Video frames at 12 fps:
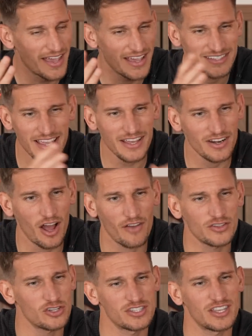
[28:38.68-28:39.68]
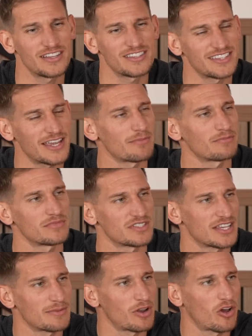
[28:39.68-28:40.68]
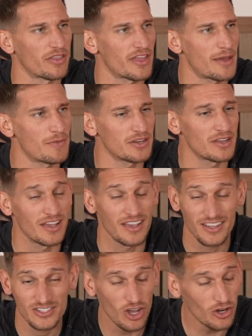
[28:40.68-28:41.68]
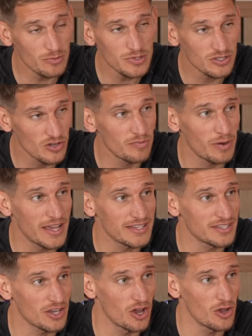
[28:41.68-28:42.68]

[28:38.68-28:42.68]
second half just didn't seem like them. And Tottenham's a tough place to go.